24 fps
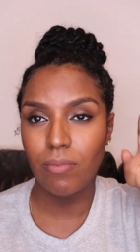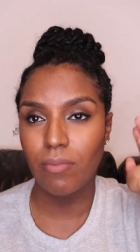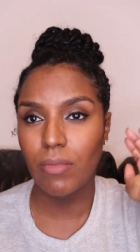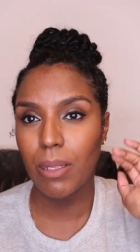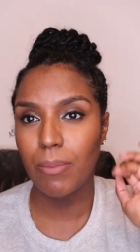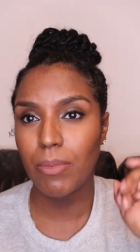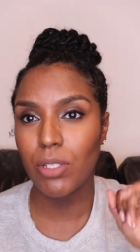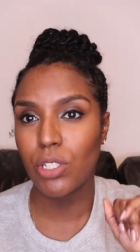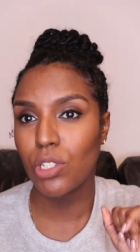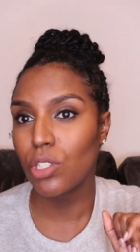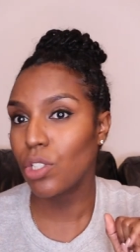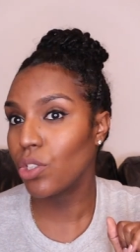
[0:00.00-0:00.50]

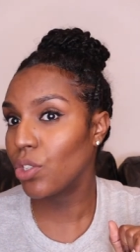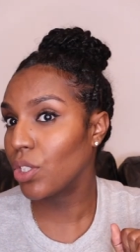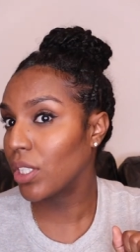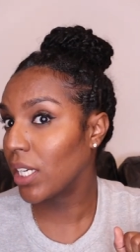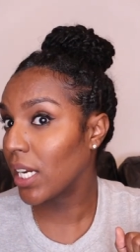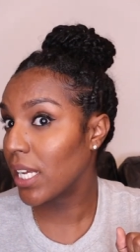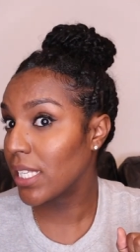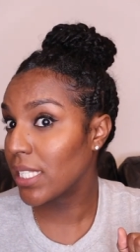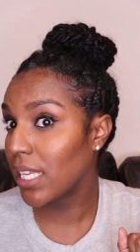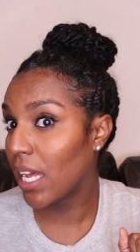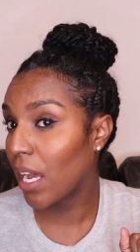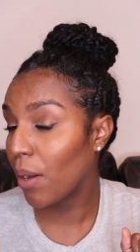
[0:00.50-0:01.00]
let me show you
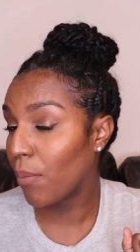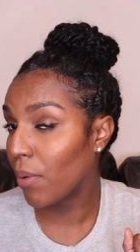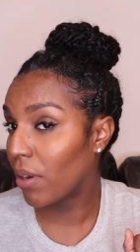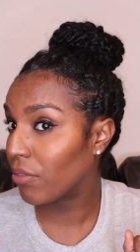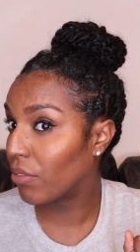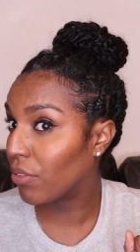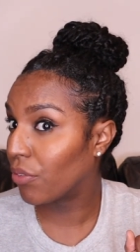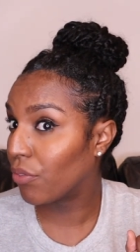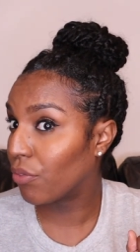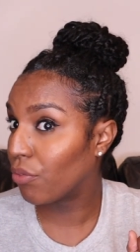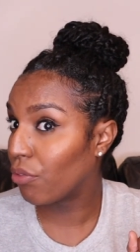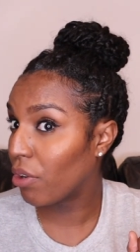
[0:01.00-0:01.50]
guys how I
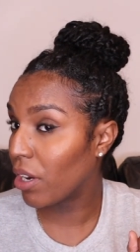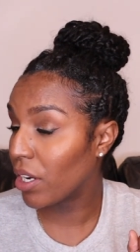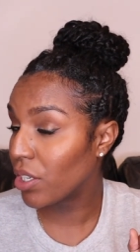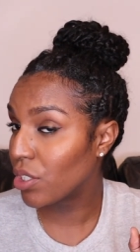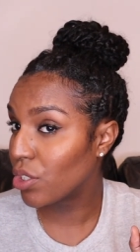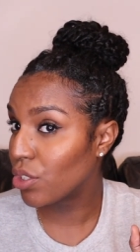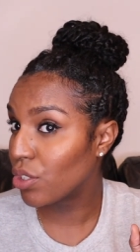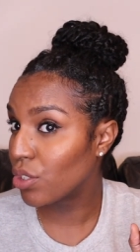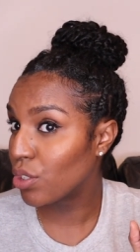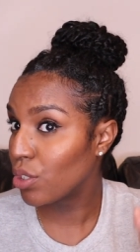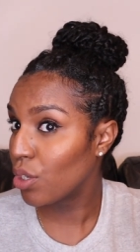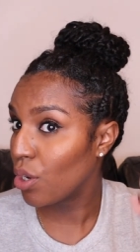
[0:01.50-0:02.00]

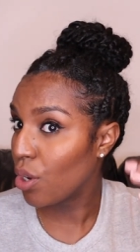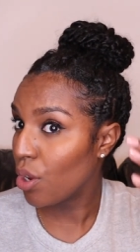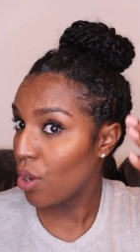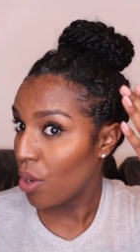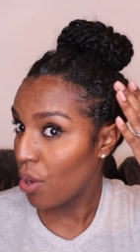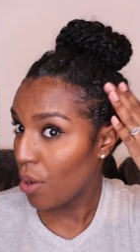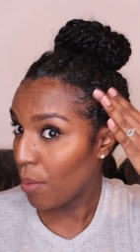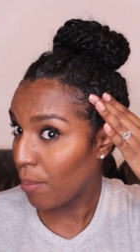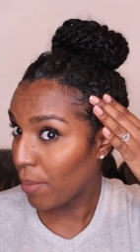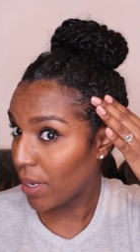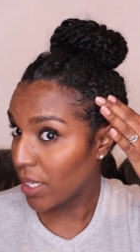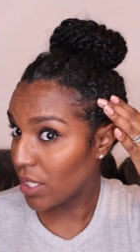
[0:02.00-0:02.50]
refresh
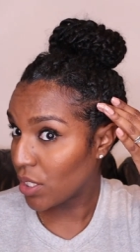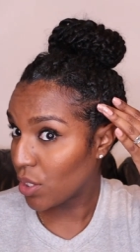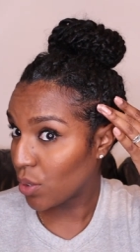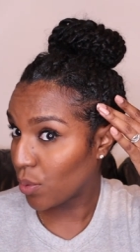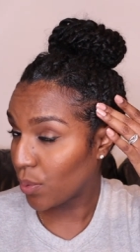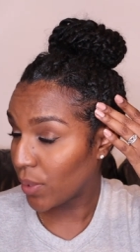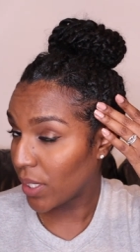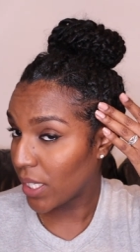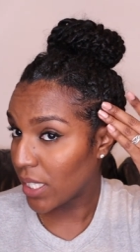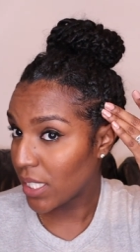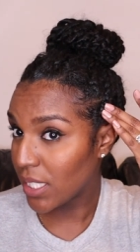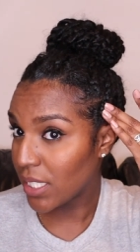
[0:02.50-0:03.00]
my
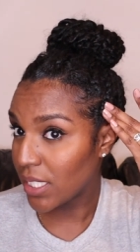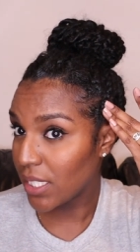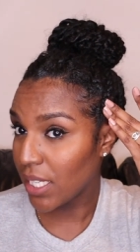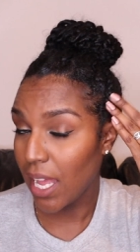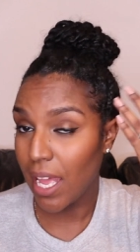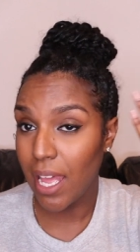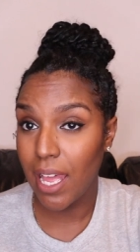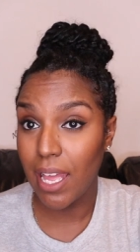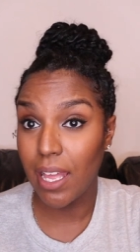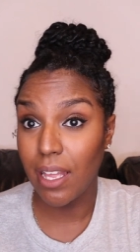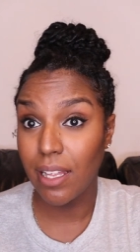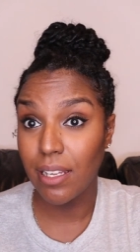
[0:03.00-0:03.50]
twist.
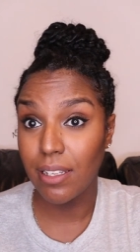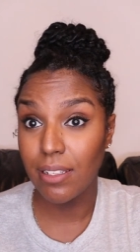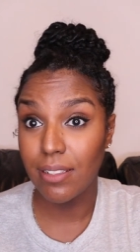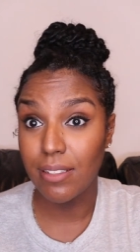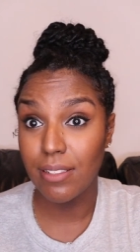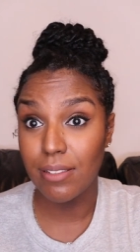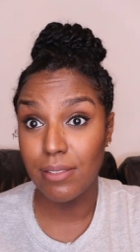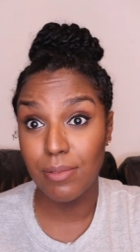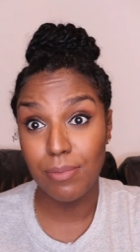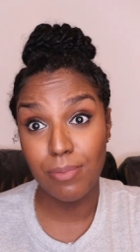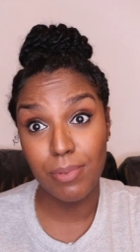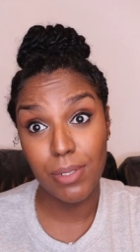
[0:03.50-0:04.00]

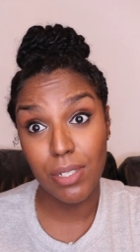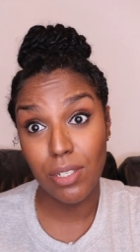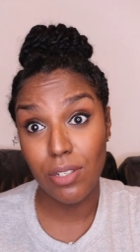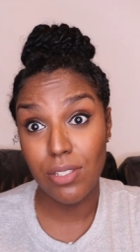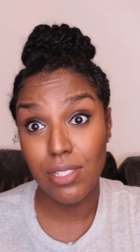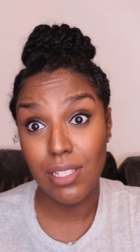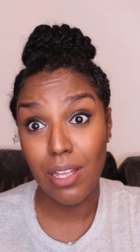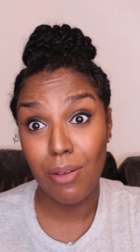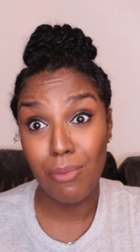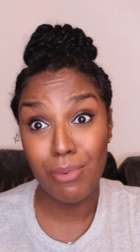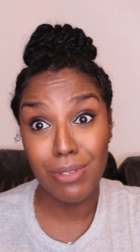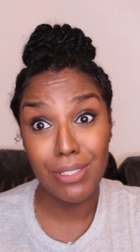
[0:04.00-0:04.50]
And
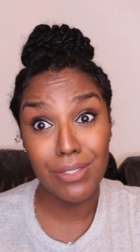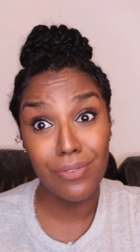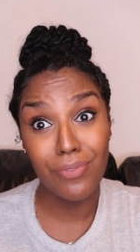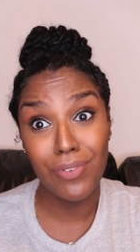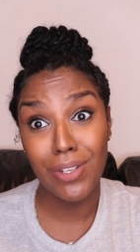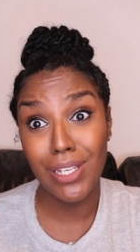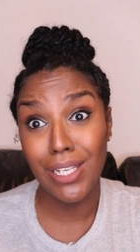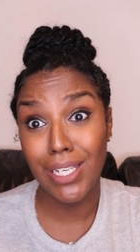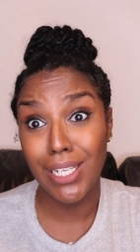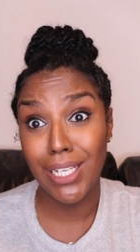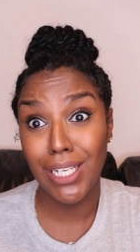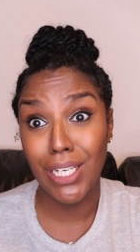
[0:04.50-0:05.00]
because I was
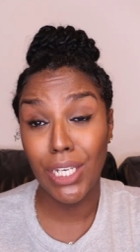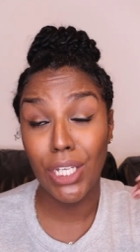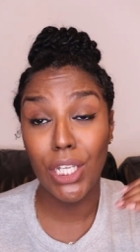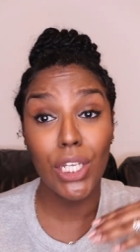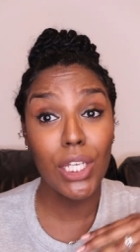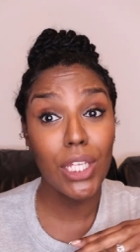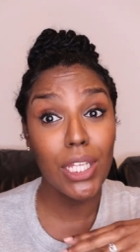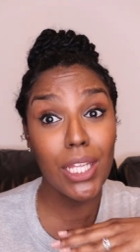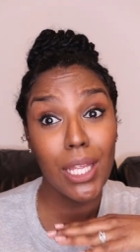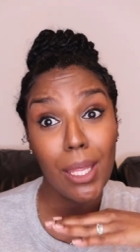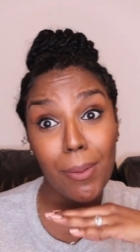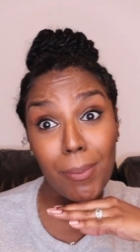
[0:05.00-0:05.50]
feeling
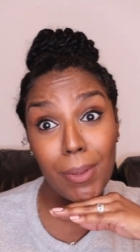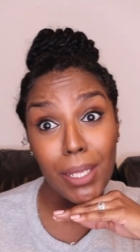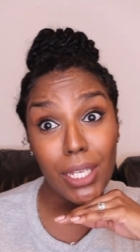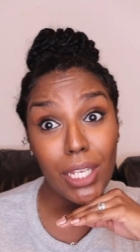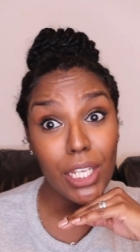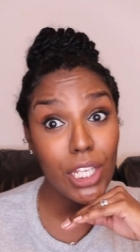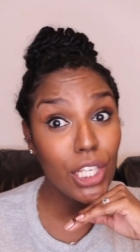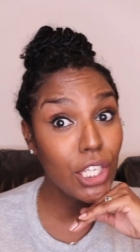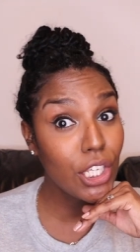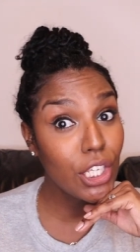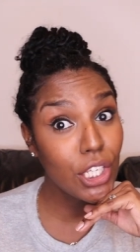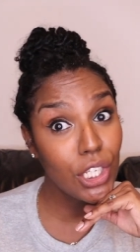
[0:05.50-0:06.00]
a
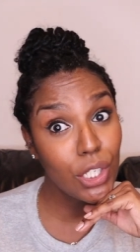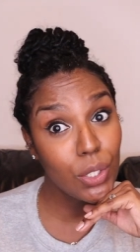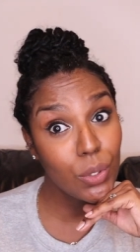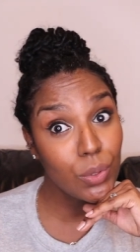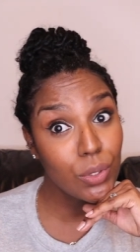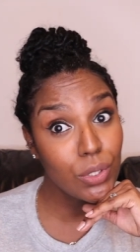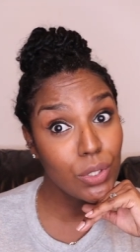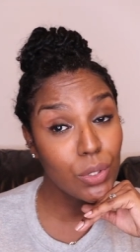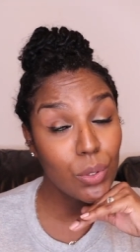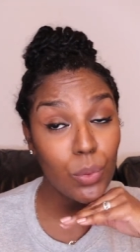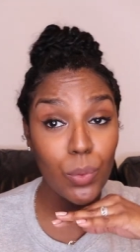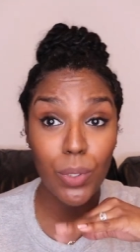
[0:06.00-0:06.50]
bit
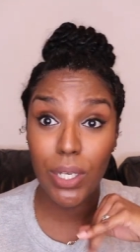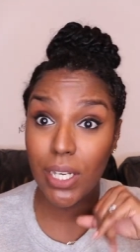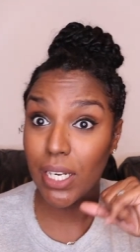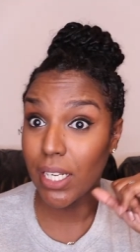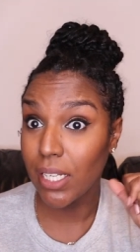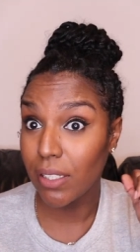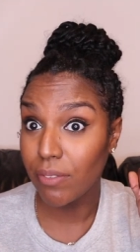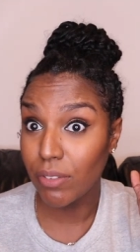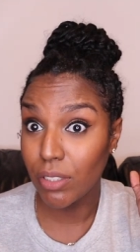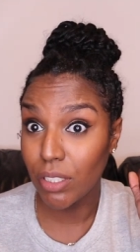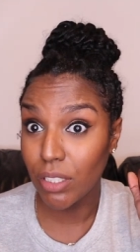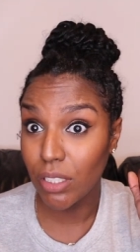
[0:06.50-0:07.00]
cute or
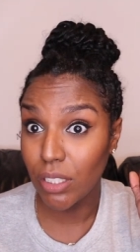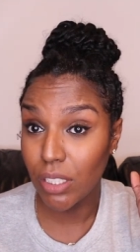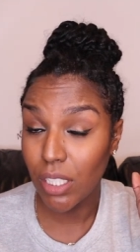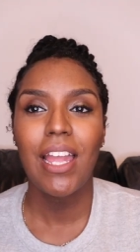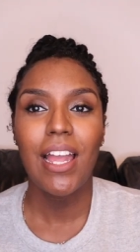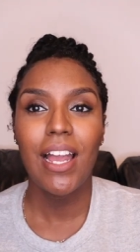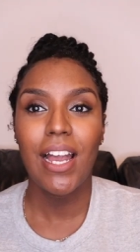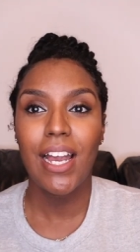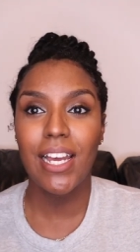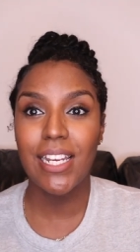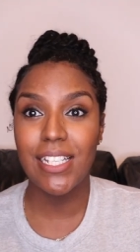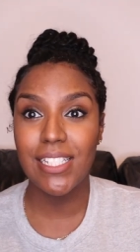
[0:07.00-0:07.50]
whatever,
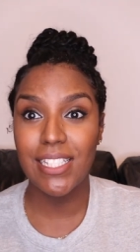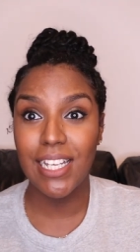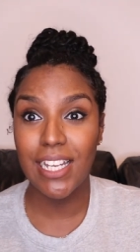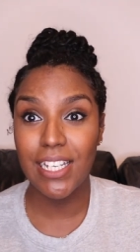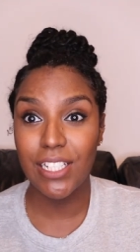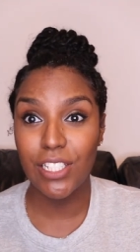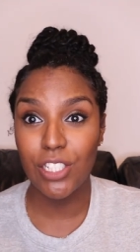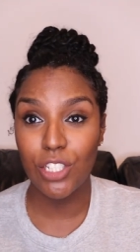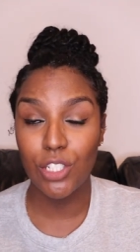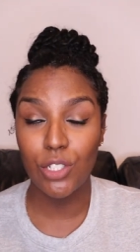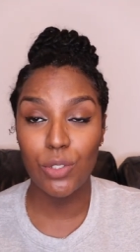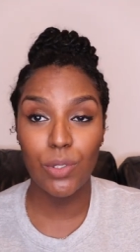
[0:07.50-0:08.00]
I
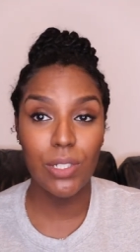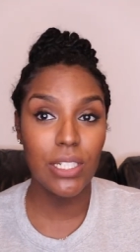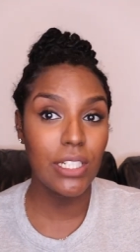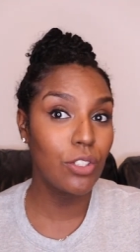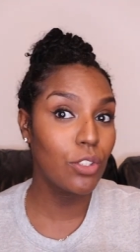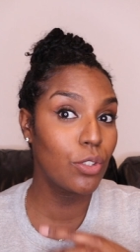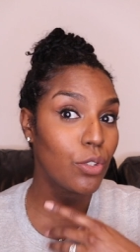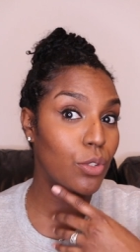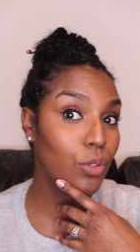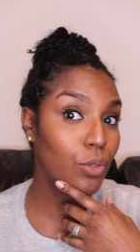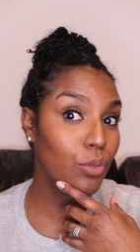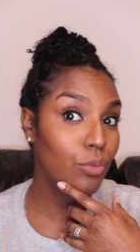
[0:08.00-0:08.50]
decided to do a
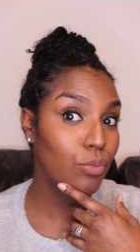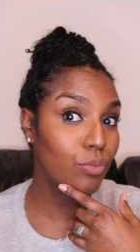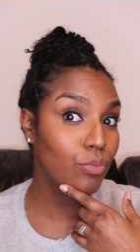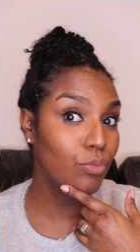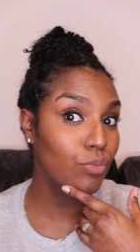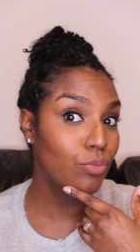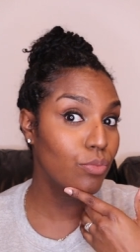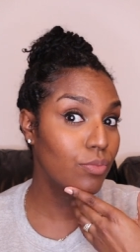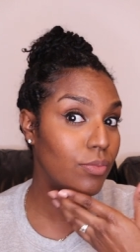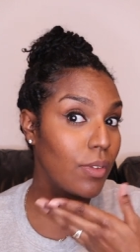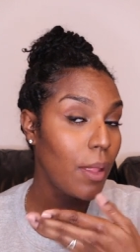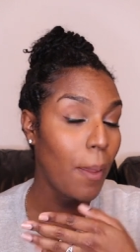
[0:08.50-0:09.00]
little
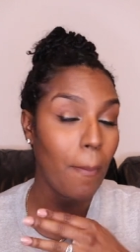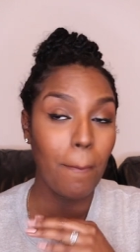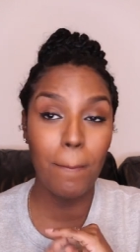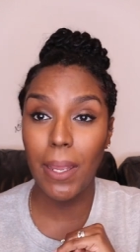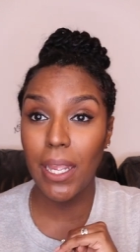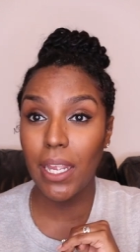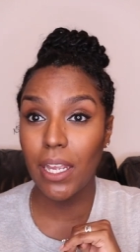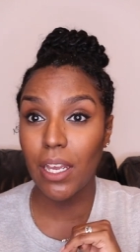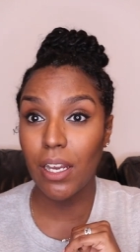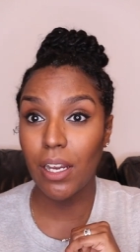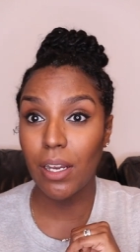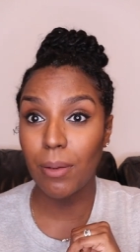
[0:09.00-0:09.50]

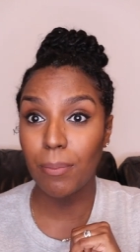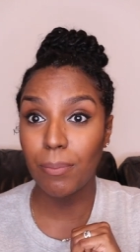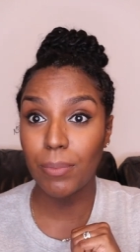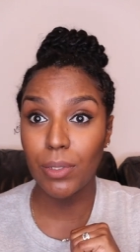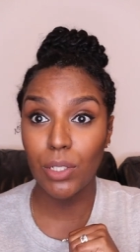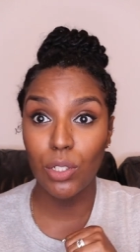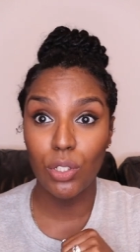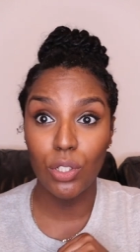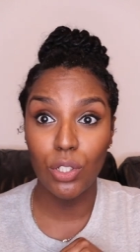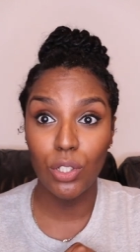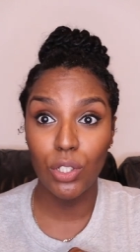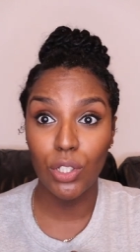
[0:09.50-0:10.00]
makeup
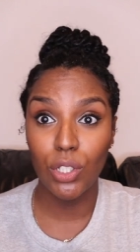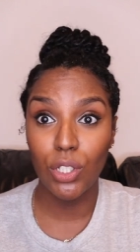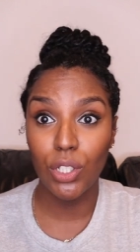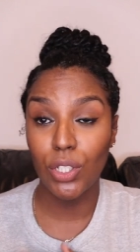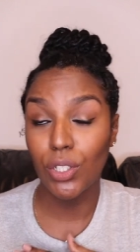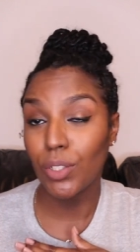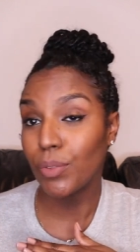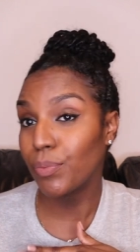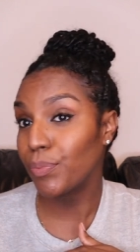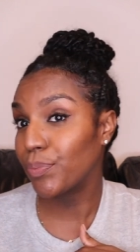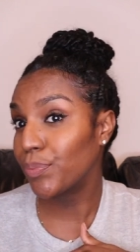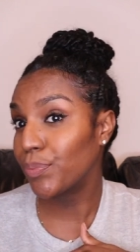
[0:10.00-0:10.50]
look.